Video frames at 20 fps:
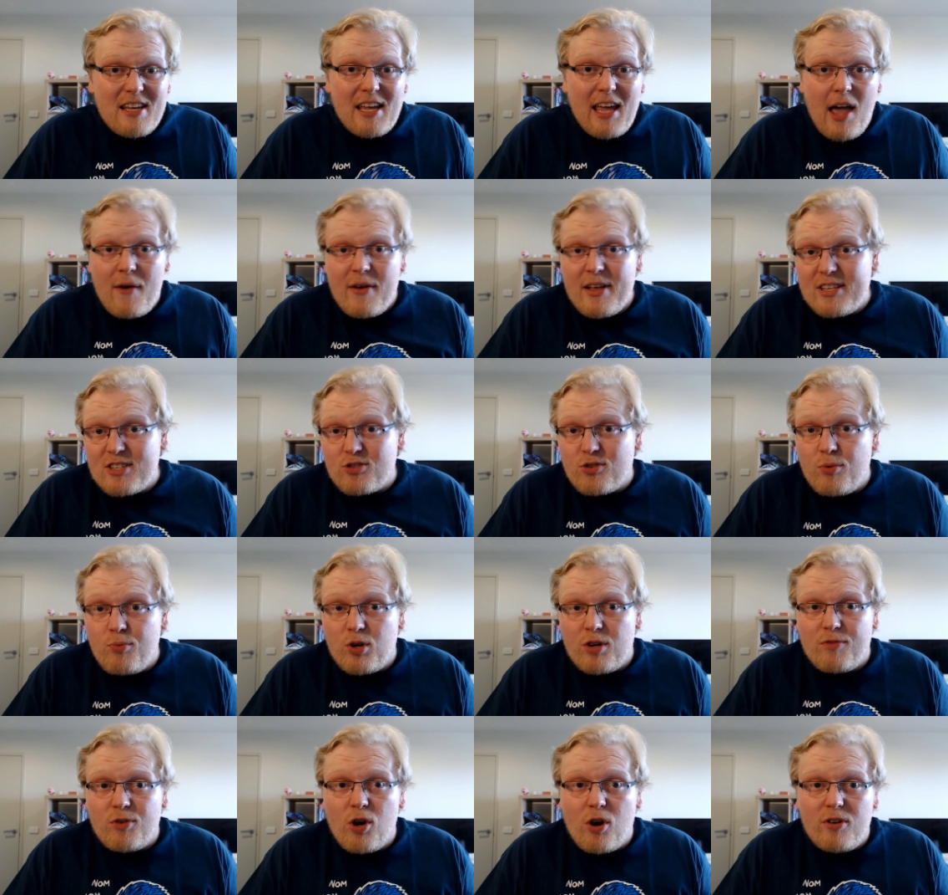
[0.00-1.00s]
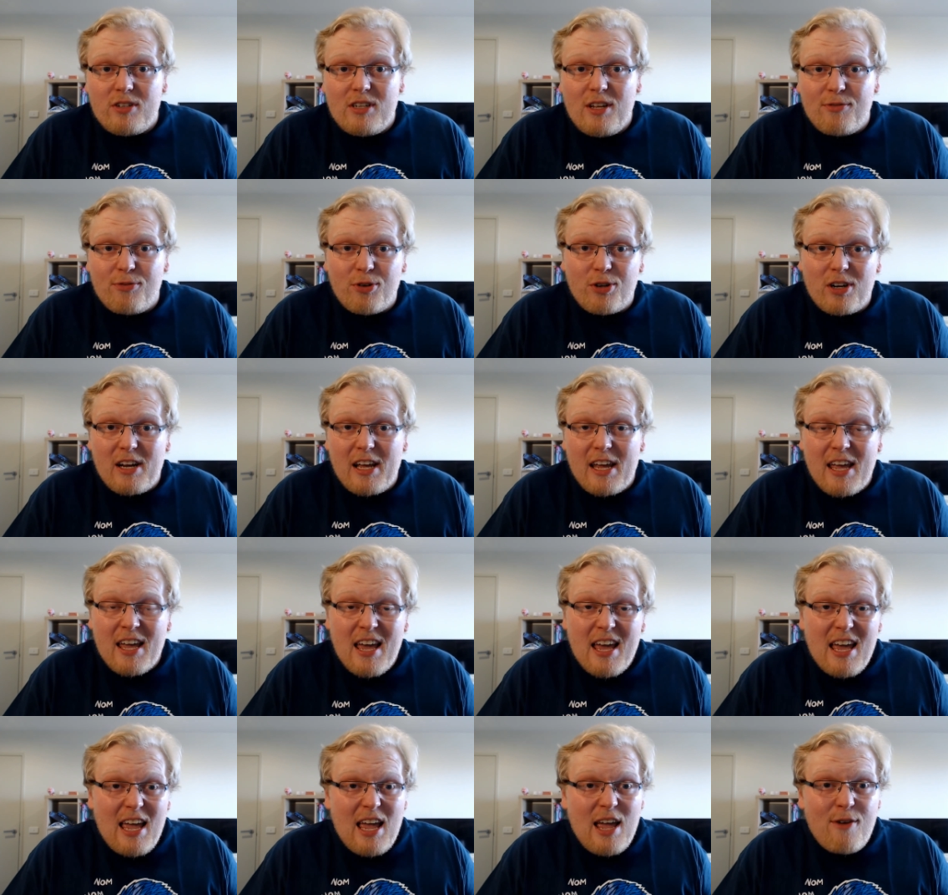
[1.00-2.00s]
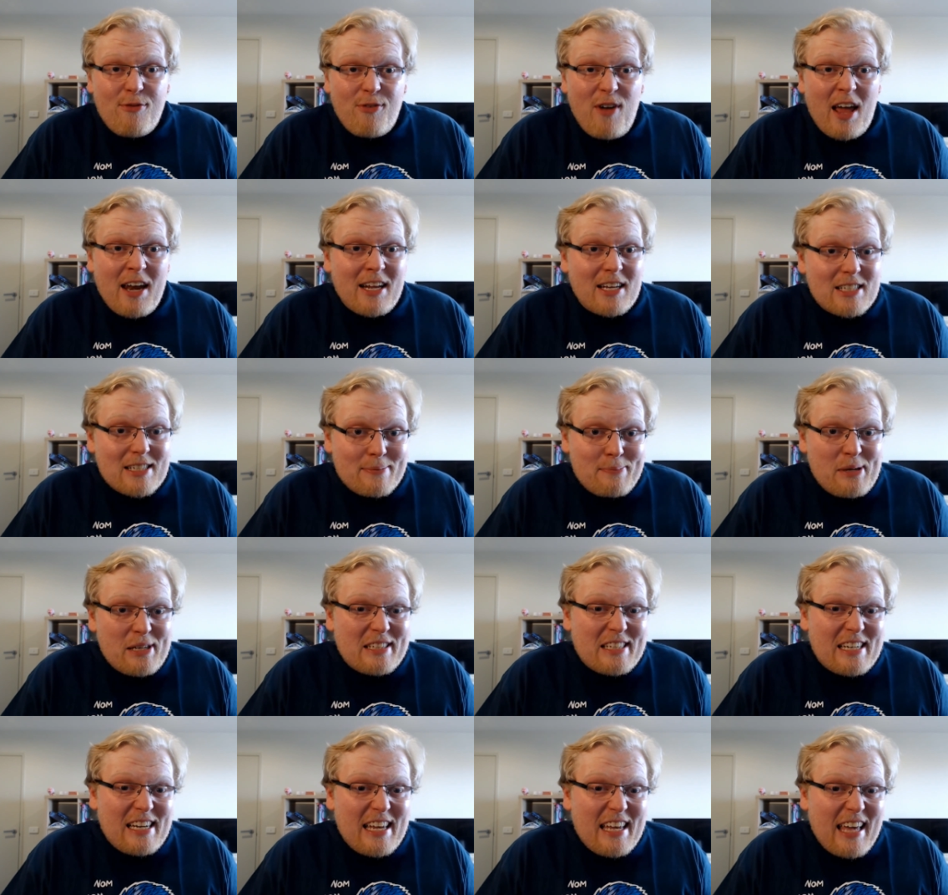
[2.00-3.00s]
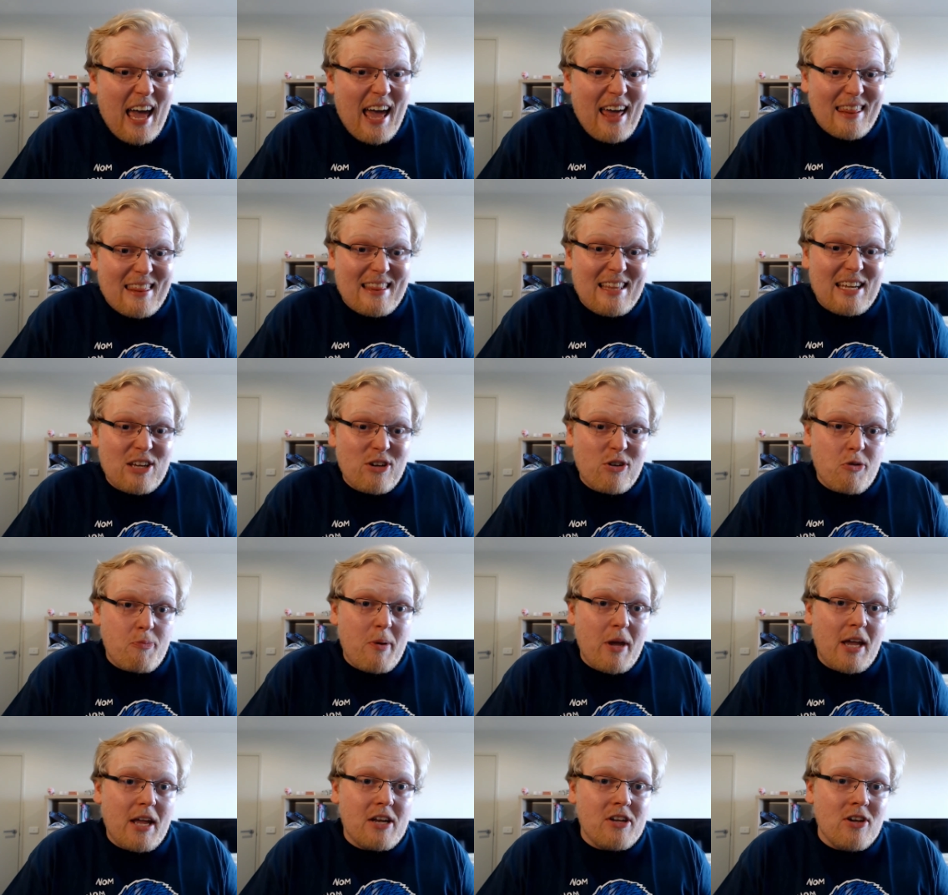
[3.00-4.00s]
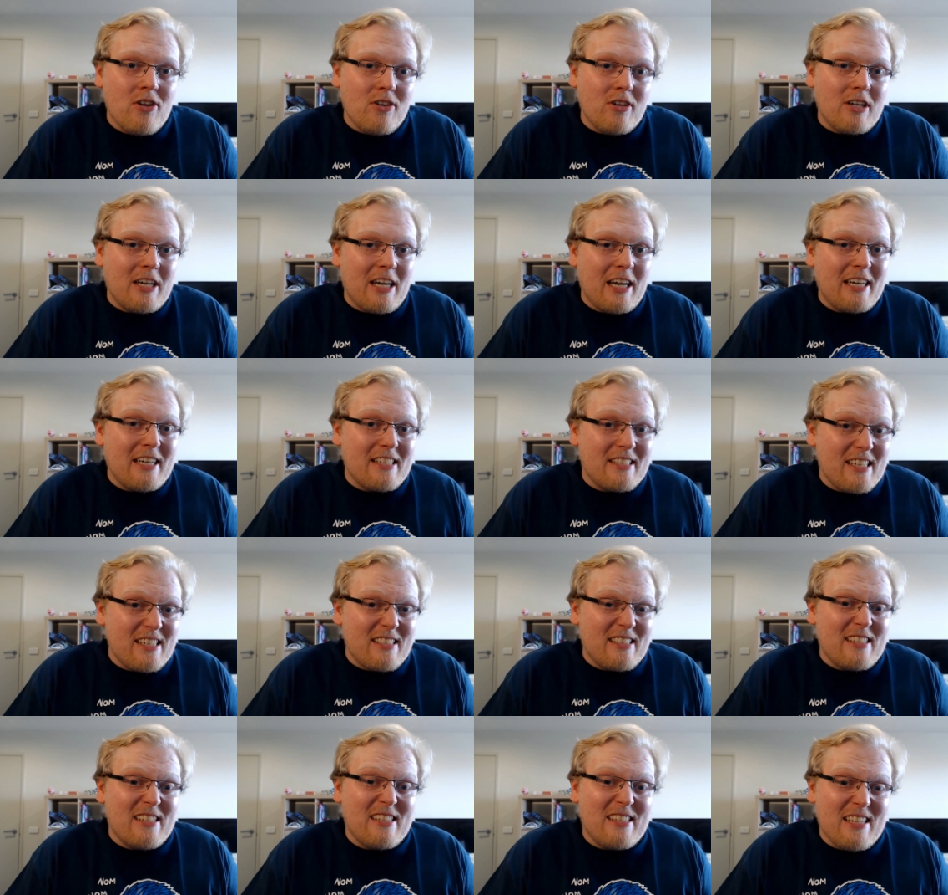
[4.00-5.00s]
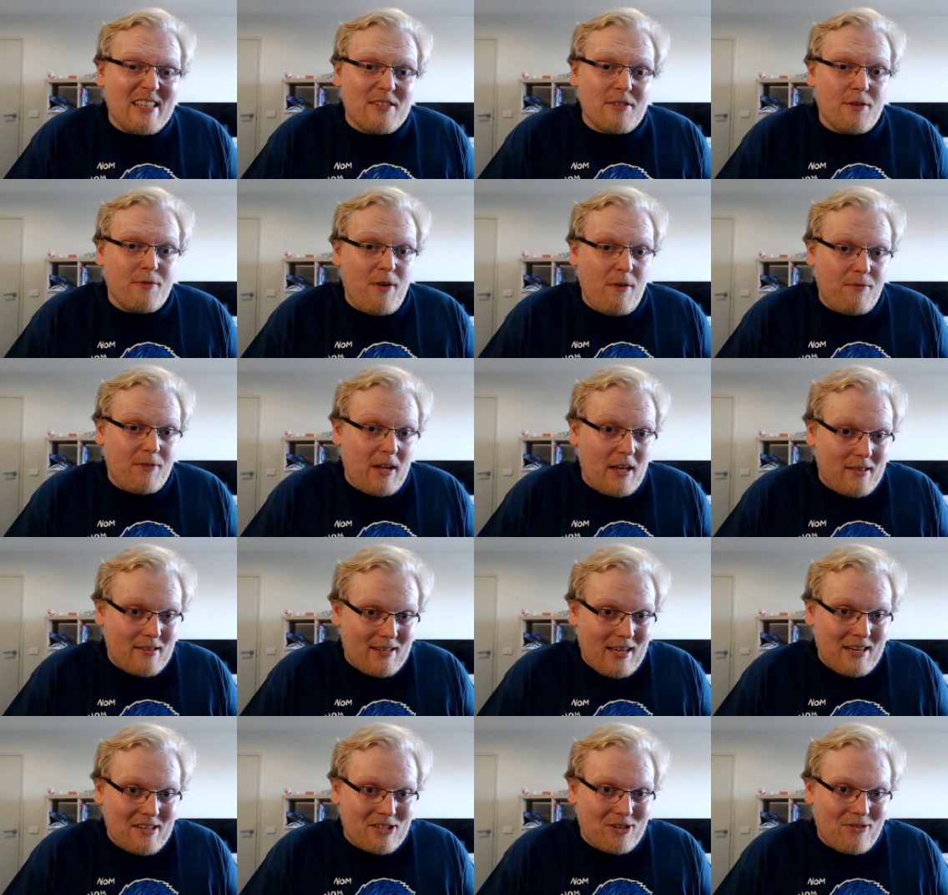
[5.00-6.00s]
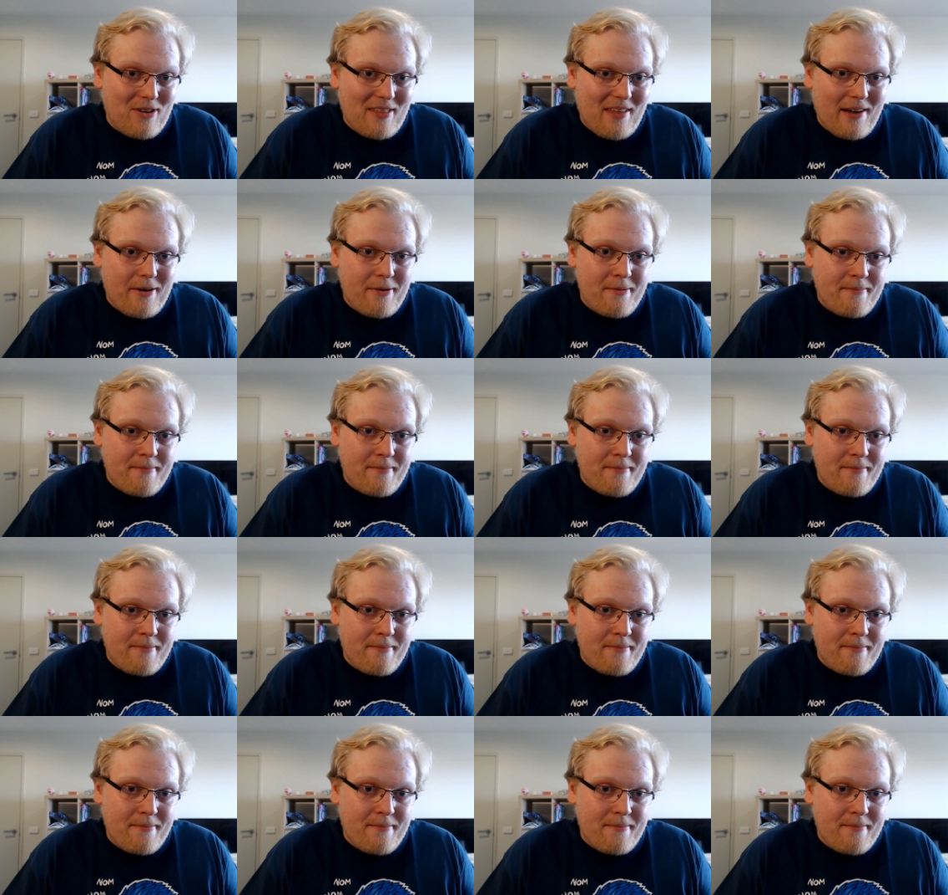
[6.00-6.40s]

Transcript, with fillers: how history would have gone differently if an explicitly Catholic European Union had existed since the 15th century, though.